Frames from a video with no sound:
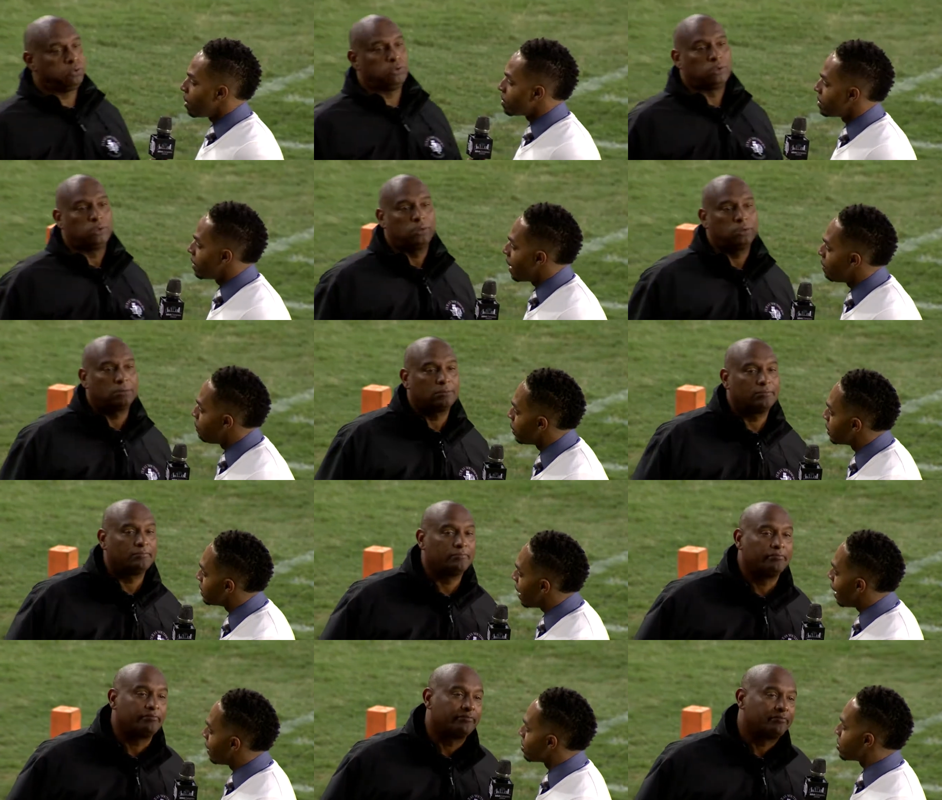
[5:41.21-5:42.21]
Speaker 1: tonight for the
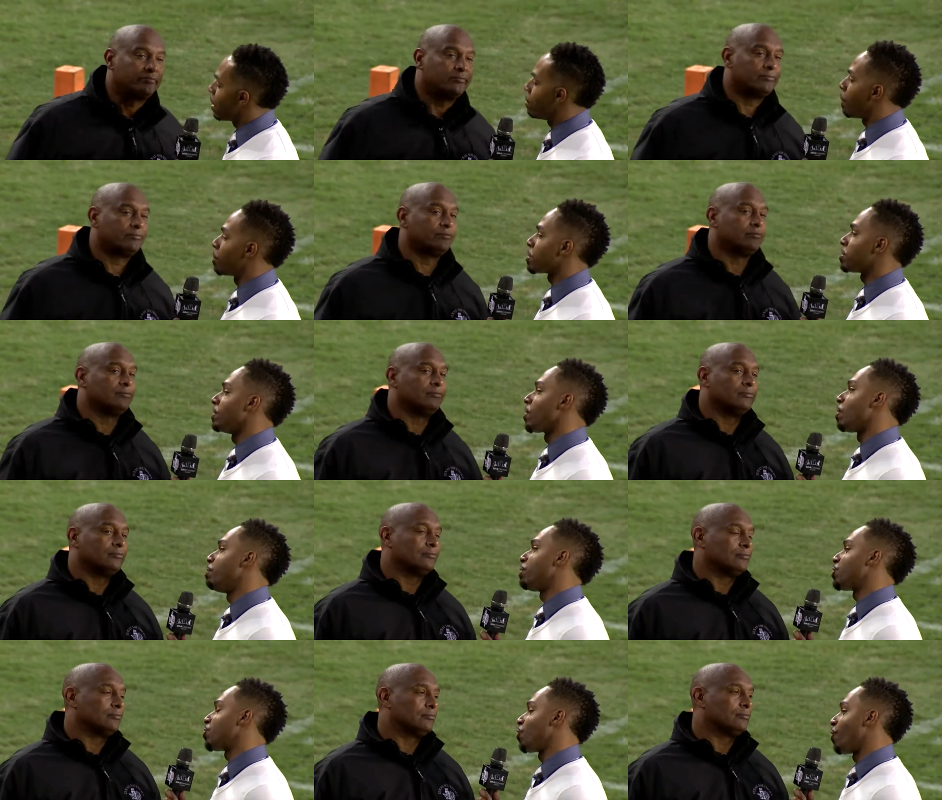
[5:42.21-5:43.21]
Tigers. Come up just a little
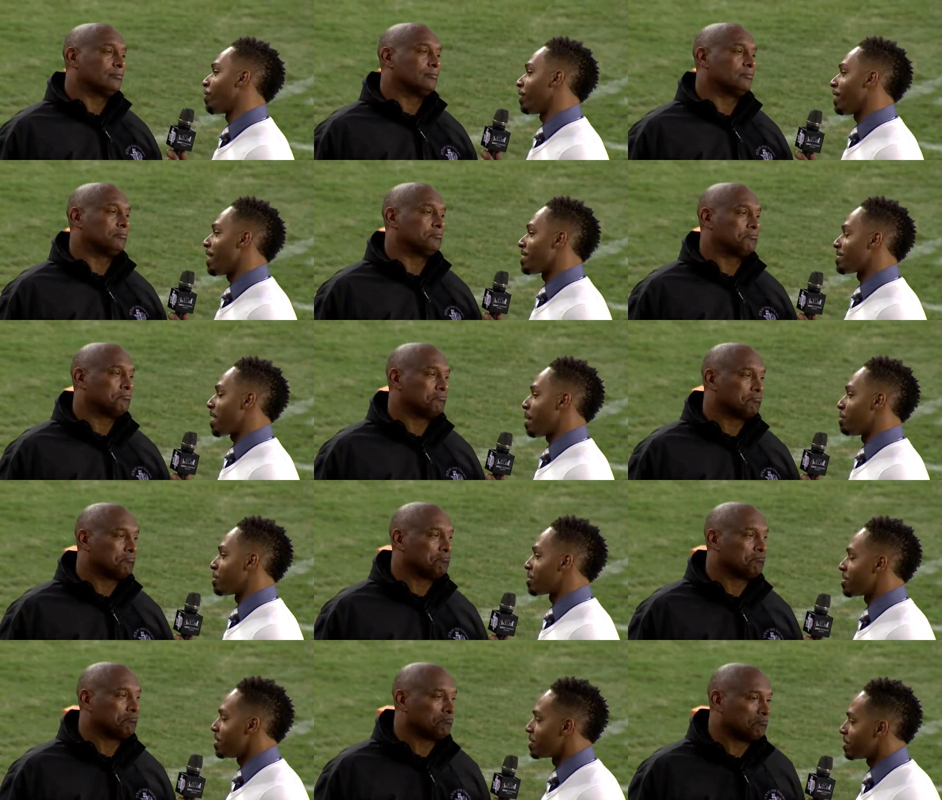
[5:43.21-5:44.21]
bit short in the last game of the
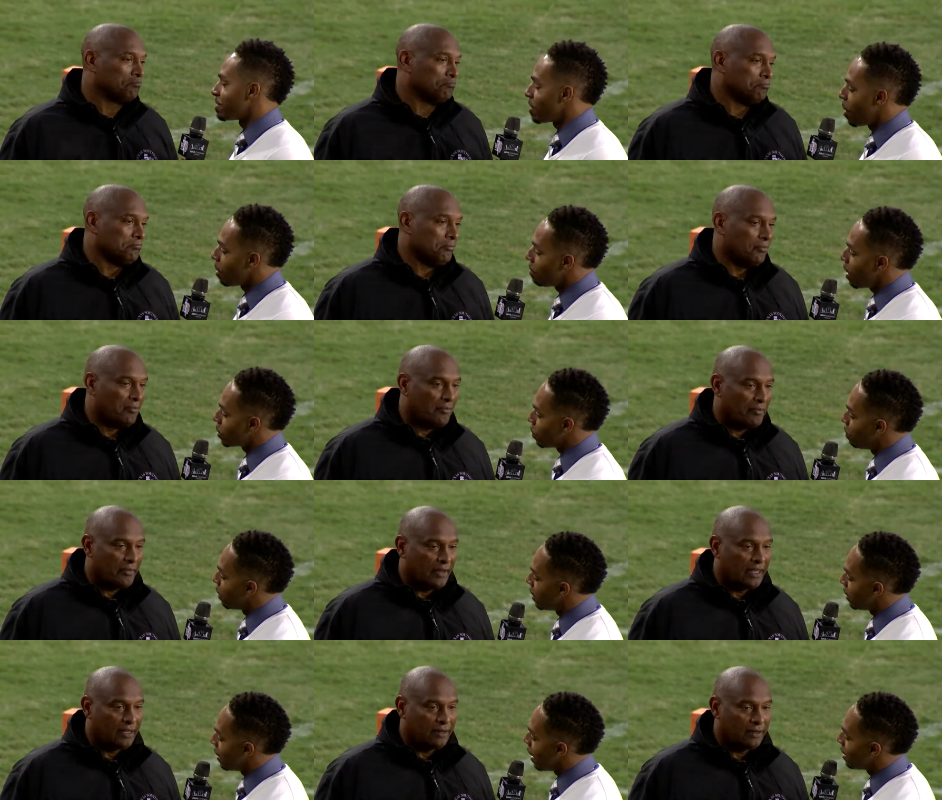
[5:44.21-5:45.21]
season. Talk about your play
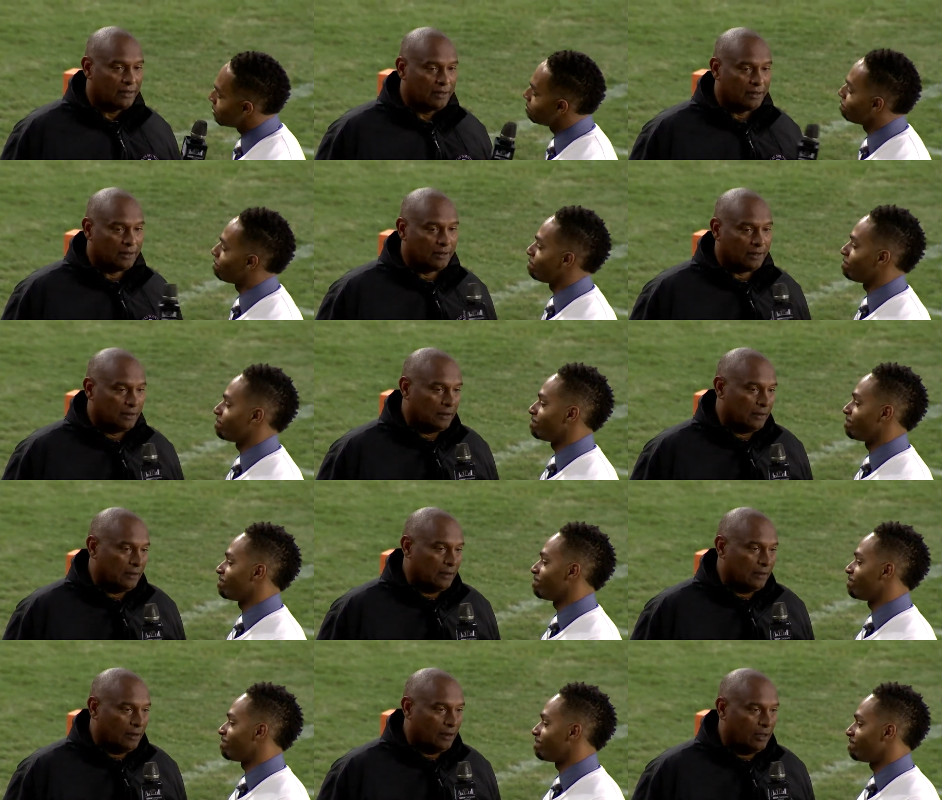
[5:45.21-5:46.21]
tonight.
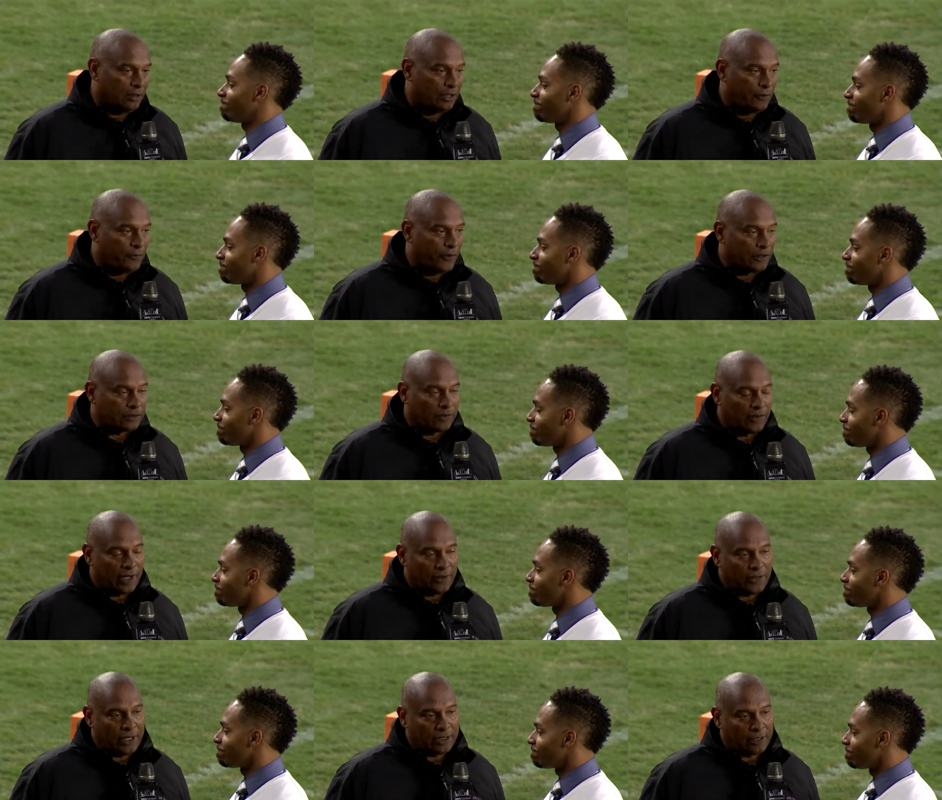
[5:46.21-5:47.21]
Speaker 2: Well, defensively, I
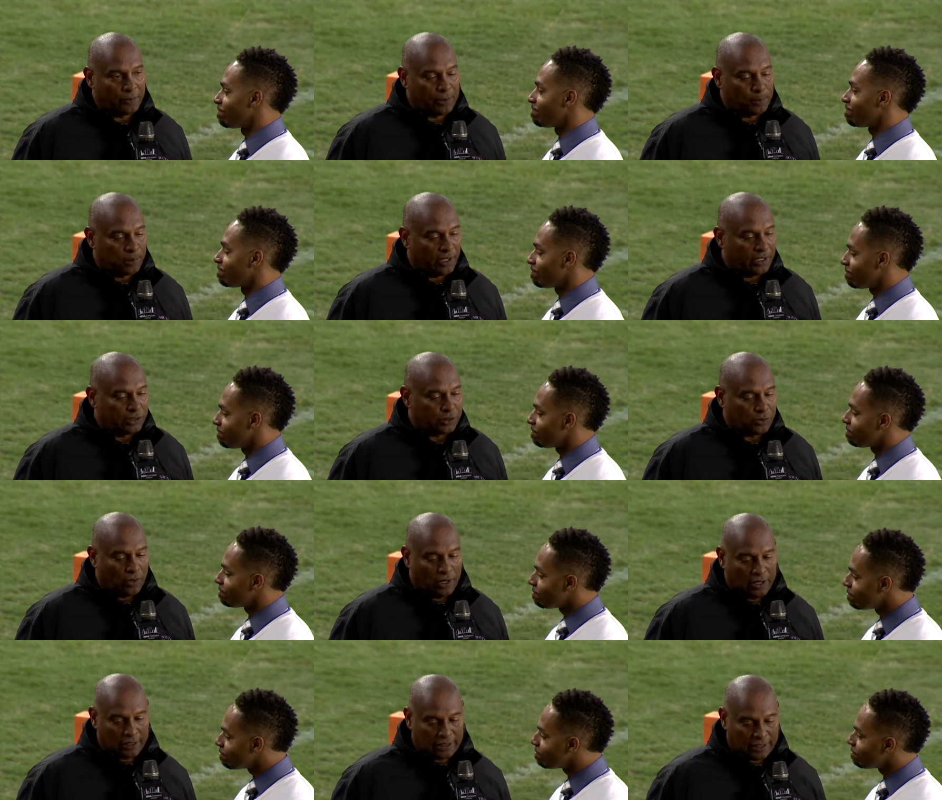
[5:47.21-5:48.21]
think that we played
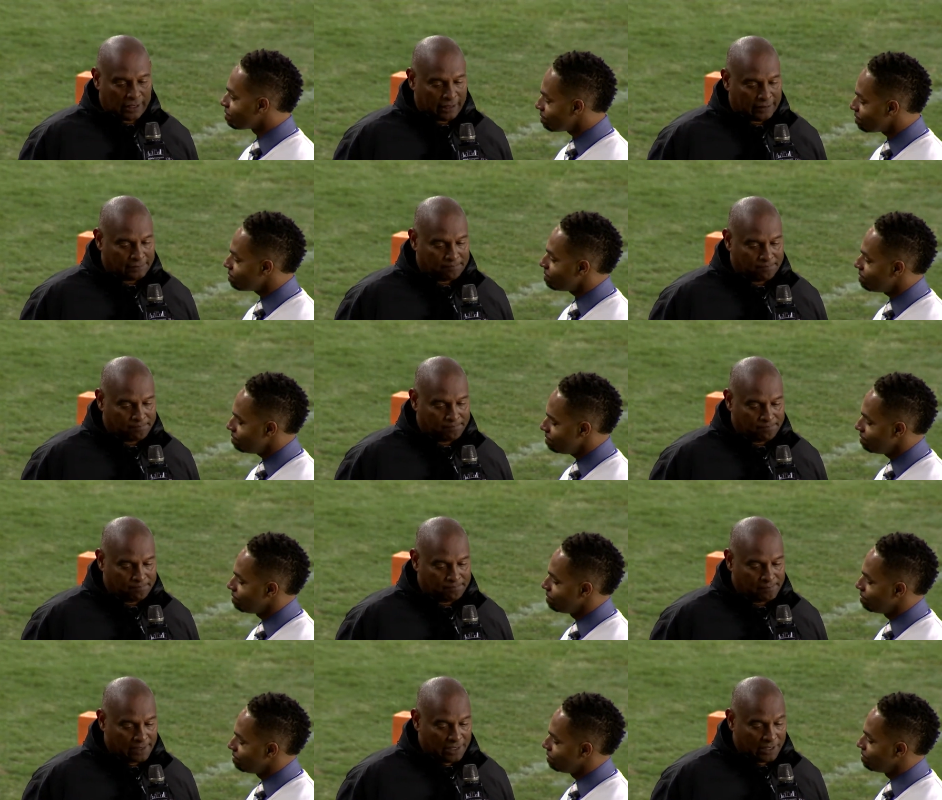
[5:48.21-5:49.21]
strong. Uh,
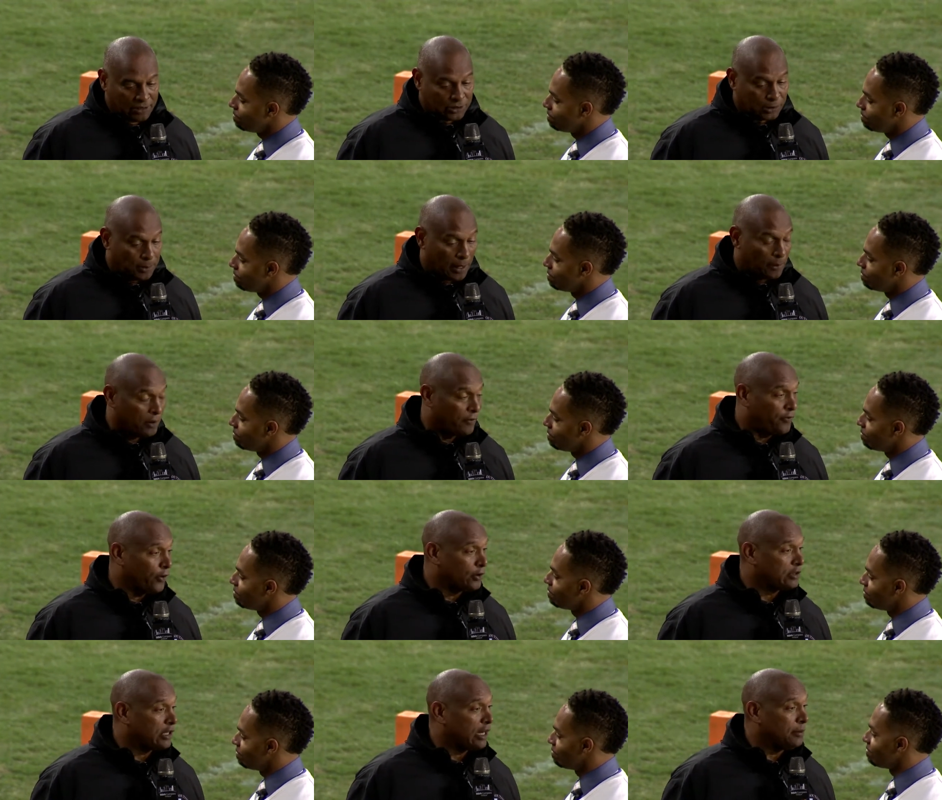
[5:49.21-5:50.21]
this is probably the
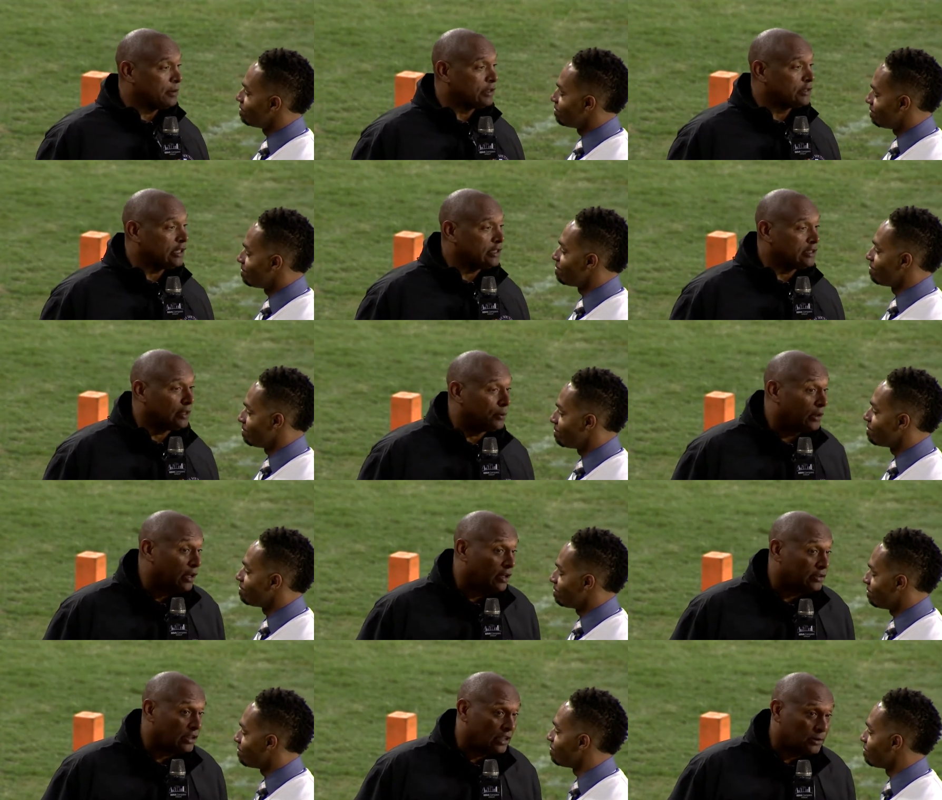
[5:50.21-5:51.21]
first game of the season that we
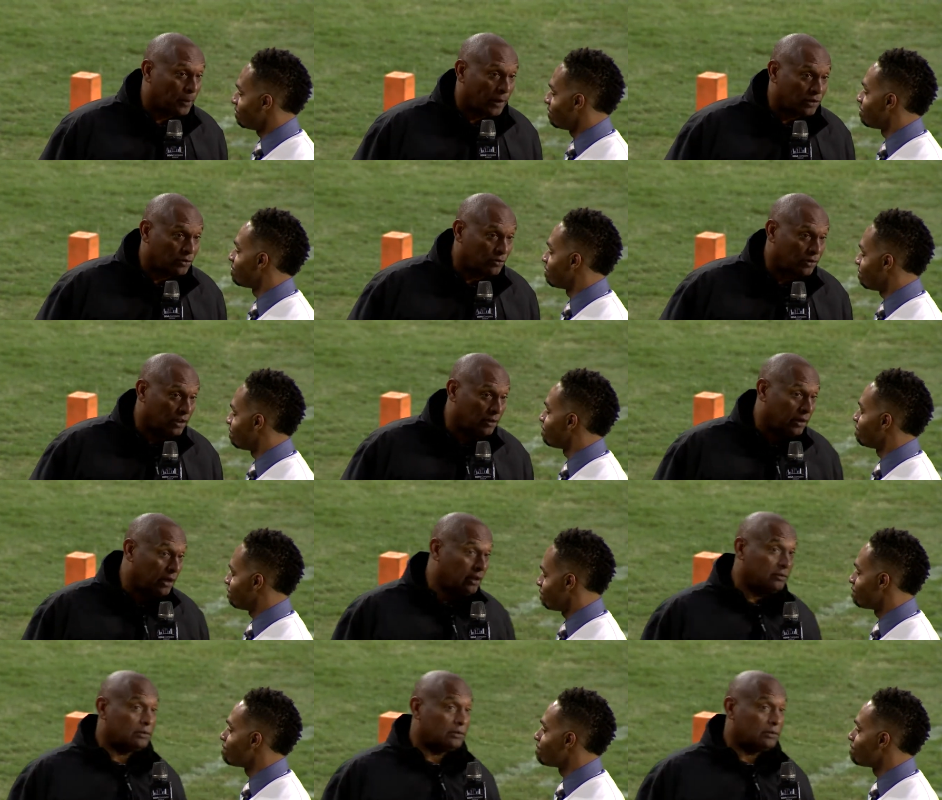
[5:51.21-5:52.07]
lost our special team games.